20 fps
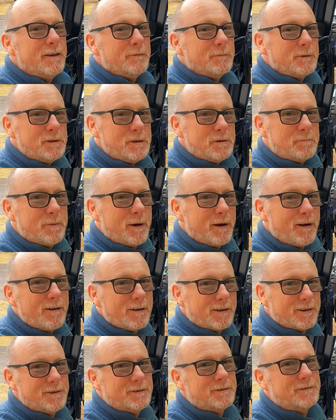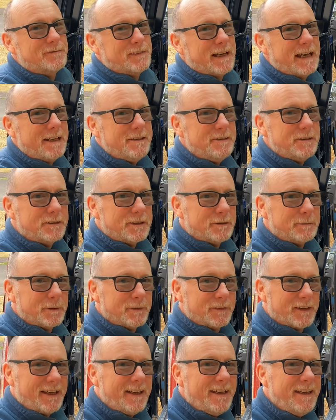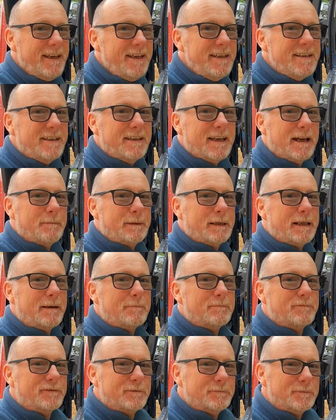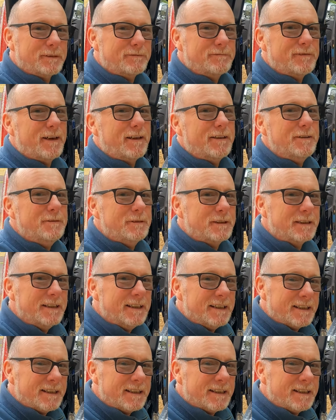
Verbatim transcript: when you park your van, you don't want the heat coming up from the road